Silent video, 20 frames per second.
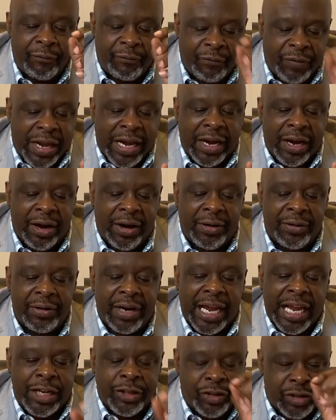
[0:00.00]
Fear
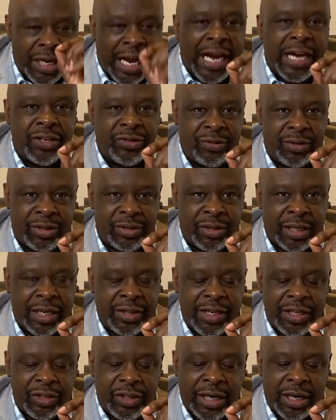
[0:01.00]
is dangerous. Get
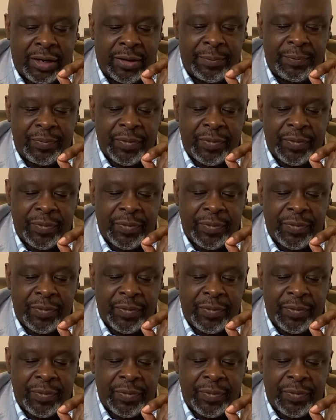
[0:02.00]
this now.